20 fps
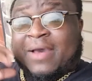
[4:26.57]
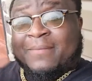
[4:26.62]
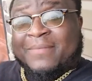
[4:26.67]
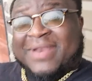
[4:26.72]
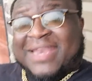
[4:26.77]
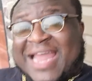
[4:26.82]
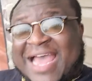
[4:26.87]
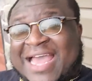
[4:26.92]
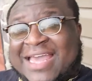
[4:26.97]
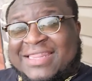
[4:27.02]

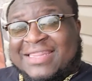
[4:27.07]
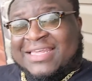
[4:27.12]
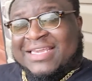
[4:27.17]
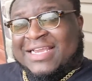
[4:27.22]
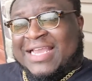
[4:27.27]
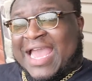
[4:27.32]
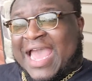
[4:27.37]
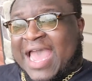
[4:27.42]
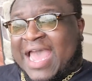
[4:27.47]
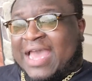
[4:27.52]
I'm not the
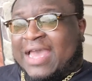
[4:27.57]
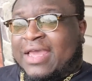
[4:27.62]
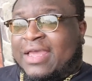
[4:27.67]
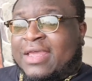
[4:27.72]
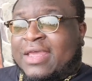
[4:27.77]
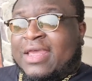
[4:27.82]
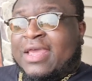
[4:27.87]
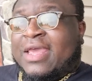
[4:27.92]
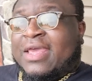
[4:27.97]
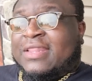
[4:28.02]
guy
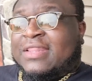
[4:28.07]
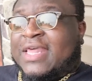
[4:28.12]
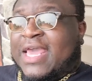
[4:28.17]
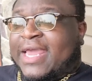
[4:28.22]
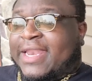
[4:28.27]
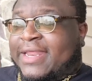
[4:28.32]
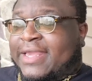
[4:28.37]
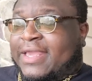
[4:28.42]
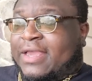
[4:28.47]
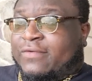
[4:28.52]

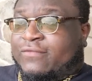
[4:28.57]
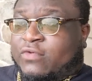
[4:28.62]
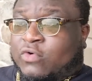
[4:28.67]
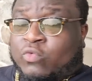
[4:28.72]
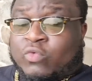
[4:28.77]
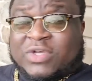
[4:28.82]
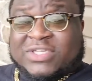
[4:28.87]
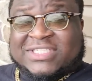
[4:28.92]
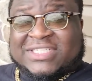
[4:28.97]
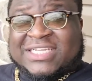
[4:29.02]
that ever
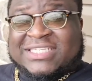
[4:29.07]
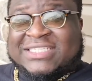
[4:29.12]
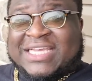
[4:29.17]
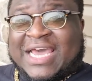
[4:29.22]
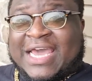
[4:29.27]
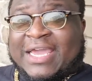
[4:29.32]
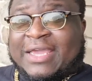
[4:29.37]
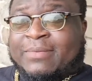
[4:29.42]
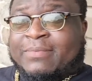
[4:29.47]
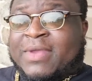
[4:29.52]
was the
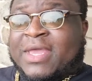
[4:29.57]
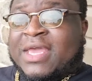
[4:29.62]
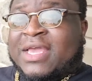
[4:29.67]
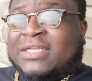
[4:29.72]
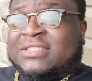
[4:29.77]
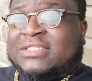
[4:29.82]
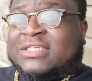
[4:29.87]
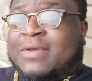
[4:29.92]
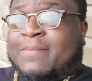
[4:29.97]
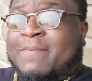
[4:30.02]
type
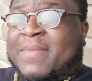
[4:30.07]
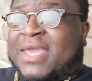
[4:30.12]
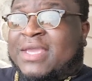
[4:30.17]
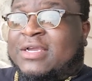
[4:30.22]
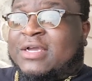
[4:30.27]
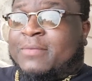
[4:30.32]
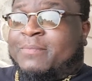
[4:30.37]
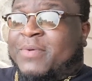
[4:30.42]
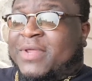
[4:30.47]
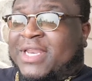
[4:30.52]
to
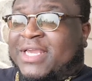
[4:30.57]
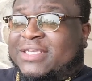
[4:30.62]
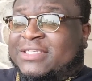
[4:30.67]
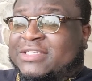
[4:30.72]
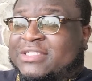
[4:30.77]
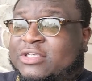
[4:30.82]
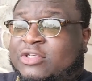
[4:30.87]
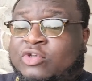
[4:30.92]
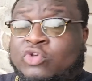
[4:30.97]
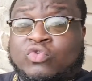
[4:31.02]
make up an
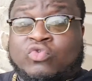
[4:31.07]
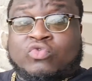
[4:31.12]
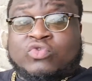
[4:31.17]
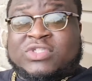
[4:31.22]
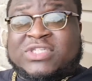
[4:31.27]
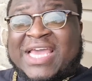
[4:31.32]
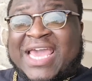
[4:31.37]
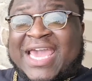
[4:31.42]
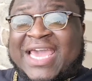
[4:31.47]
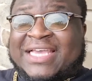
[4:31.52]

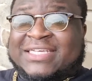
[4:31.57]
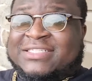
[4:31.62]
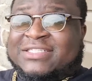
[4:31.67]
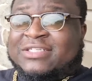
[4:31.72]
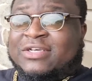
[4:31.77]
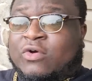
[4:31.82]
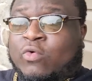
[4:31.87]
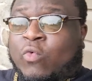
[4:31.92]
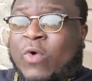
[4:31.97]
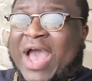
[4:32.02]
excuse as
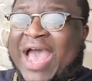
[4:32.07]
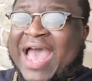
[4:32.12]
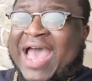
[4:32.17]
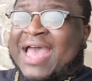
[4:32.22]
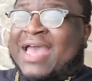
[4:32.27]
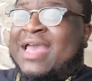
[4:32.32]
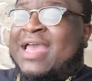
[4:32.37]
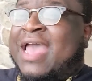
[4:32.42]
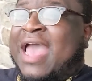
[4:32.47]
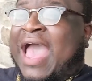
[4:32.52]
to
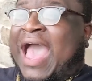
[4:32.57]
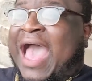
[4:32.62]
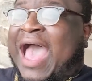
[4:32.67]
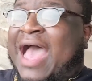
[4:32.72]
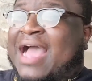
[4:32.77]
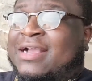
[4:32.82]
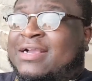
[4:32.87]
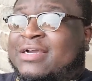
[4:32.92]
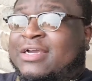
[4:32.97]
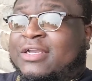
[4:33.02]
why
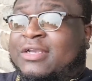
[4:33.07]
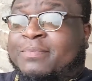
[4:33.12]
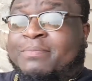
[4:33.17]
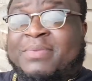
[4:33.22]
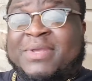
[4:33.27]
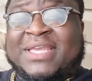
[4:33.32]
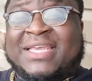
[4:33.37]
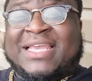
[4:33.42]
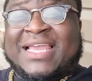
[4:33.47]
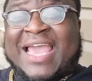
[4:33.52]
I
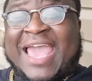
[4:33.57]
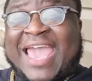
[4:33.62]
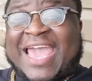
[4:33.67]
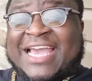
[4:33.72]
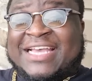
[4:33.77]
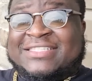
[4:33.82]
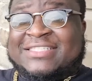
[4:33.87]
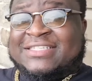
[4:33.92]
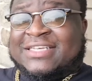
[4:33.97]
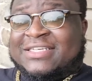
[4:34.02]
couldn't be
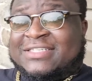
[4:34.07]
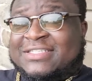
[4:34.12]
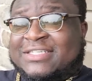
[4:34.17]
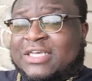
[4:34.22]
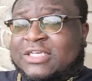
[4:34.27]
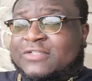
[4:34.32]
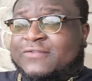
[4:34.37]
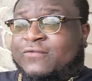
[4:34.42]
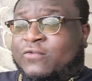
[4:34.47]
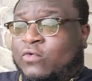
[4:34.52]
as
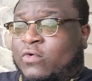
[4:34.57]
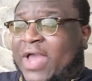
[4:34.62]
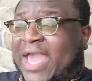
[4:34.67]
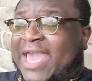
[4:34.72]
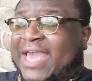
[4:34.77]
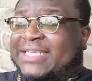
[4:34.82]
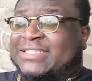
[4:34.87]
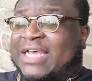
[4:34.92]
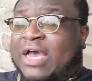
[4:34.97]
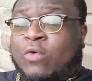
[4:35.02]
successful
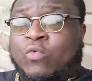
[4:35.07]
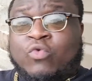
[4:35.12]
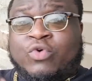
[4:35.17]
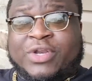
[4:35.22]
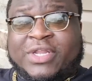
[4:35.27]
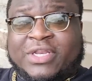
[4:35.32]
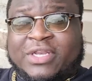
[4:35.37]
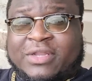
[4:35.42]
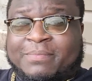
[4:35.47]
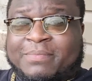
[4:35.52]
as I
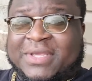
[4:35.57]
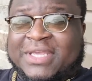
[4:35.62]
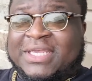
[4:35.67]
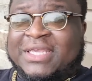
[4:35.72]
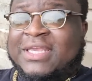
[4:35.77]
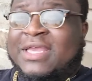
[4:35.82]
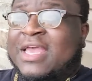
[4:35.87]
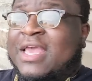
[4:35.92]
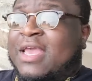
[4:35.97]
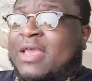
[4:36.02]
wanted to
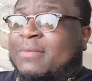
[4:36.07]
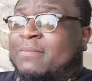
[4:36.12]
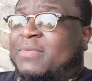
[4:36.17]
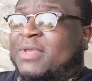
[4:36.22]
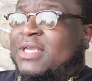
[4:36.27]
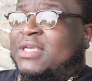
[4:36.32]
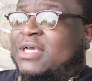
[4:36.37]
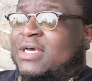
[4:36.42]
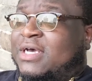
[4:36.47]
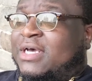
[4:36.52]
be
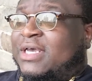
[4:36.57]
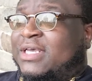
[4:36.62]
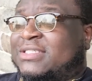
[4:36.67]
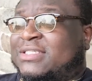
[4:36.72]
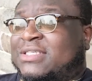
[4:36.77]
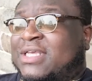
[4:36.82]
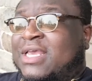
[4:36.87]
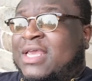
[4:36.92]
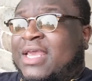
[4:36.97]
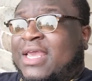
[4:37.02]

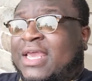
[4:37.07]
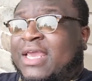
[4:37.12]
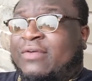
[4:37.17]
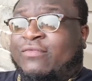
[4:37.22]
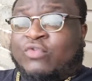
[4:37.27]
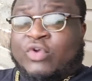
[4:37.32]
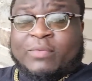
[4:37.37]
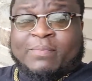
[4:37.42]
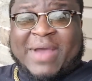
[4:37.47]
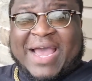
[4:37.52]
because
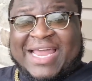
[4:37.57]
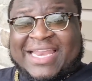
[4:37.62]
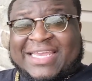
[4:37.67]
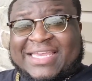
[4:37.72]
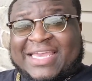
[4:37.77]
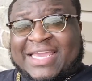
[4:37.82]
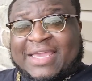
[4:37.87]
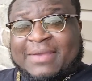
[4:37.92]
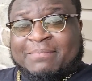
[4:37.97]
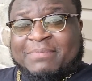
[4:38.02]
everybody
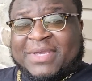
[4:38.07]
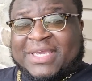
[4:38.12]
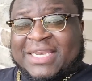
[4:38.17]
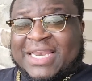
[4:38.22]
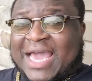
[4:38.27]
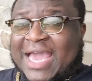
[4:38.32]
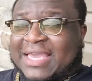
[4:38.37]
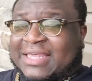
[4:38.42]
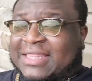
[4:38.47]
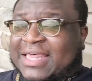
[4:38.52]
can't be
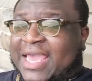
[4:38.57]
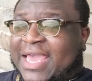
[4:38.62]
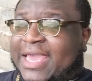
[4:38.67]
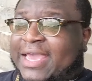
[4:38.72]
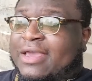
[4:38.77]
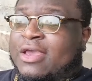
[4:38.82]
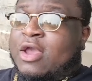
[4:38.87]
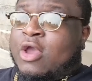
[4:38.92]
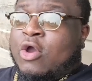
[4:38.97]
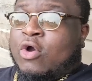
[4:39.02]
like
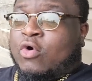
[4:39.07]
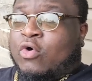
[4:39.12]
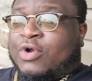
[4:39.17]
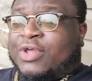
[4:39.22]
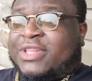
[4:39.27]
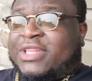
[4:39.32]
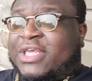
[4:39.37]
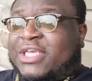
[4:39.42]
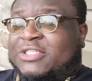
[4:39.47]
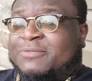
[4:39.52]
that
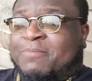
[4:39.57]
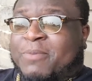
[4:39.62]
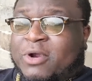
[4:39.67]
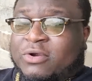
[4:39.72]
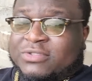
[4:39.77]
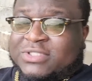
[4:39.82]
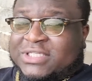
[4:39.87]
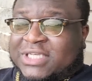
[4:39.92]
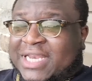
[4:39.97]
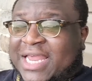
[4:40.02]
or this
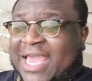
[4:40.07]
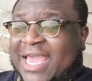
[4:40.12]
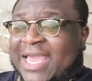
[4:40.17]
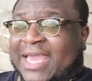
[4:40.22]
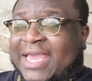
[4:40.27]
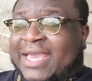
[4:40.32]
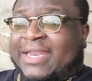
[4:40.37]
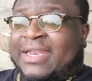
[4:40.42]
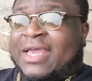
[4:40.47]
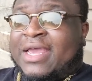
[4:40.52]
person
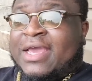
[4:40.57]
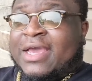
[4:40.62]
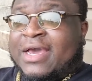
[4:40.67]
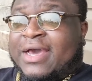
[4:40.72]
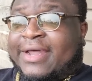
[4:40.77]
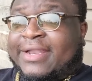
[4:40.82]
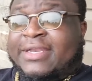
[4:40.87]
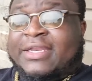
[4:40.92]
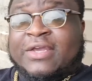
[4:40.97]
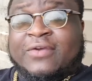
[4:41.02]
had
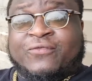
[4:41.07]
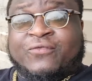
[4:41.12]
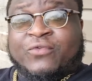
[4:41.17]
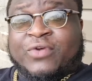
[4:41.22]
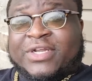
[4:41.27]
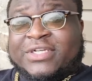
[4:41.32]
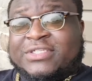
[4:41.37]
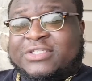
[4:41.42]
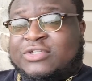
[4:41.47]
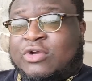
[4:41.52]
a
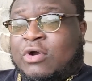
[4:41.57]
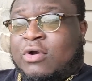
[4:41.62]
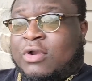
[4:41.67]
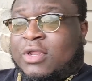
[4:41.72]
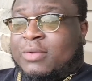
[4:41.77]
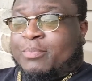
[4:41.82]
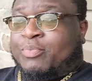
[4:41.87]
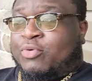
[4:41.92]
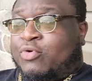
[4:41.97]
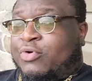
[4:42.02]
different
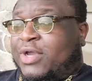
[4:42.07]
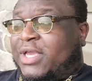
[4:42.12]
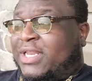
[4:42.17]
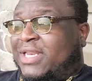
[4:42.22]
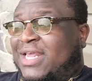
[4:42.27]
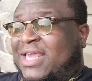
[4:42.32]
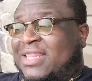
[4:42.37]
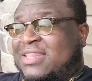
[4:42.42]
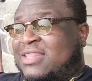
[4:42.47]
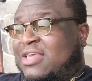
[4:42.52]
starting
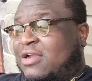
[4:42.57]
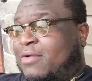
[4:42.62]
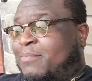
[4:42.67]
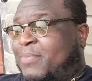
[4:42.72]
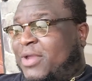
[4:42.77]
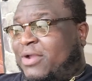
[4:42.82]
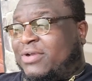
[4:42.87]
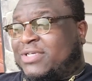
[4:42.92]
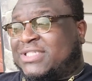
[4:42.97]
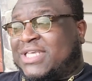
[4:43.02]
point and their
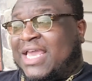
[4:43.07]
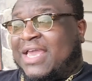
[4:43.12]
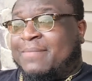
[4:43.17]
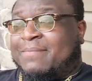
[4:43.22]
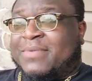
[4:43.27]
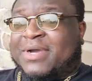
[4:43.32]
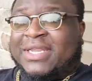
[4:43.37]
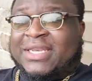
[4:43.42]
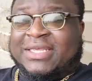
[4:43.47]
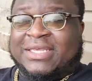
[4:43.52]
parents
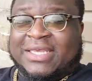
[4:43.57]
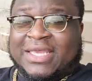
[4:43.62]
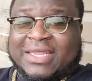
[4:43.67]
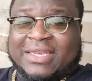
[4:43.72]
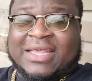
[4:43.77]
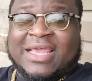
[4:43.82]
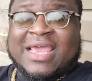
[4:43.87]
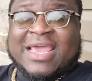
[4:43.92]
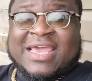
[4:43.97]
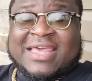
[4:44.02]
had money
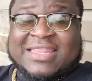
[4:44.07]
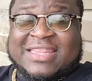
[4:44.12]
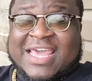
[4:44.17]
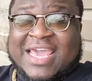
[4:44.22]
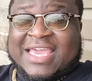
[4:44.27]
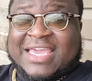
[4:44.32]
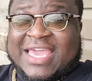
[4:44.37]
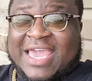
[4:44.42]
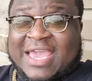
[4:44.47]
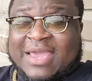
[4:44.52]
and
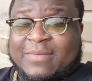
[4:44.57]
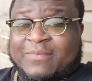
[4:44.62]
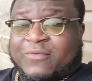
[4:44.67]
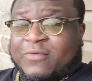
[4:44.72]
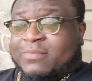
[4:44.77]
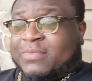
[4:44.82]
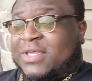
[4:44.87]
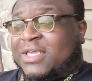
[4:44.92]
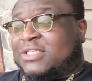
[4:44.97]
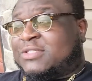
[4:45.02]
they came
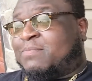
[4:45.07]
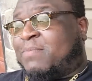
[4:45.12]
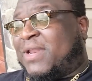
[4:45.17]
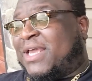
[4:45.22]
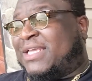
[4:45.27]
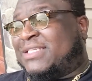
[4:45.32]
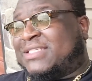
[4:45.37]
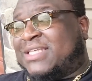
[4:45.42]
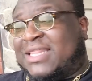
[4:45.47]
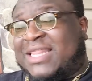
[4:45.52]
from this
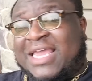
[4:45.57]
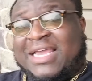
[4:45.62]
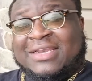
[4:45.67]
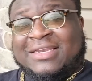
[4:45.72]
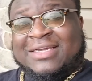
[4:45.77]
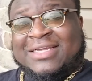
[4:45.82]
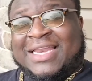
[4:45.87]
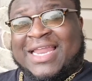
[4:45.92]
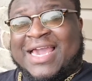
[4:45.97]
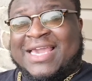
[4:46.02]
place and they
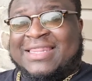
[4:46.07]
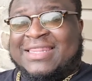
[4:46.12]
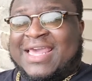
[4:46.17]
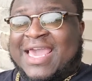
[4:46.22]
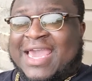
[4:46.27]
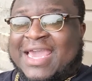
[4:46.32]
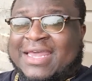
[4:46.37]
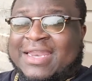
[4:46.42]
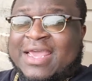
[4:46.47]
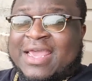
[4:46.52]
look like
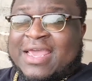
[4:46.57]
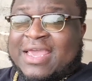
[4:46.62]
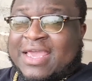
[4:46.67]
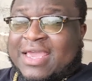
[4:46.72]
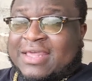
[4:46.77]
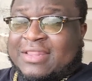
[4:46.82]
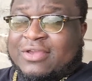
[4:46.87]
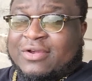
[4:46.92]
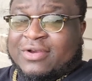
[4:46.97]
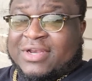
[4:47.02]
that
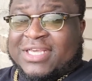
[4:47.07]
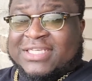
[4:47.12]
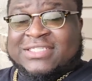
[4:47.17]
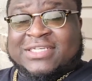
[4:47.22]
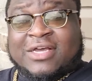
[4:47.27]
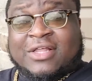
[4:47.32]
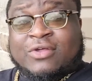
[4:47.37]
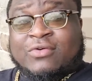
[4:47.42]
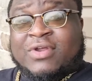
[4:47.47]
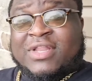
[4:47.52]
and they're
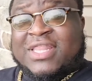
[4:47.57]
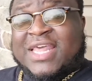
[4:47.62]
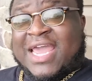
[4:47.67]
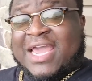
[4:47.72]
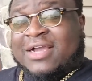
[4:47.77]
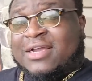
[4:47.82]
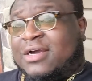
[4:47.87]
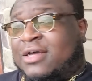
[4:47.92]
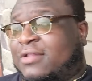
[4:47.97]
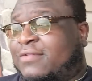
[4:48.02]
this color or
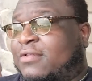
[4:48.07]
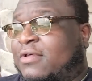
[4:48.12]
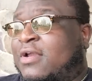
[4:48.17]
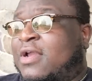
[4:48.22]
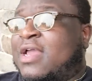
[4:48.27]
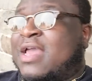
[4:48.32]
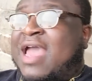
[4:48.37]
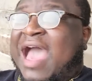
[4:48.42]
that color.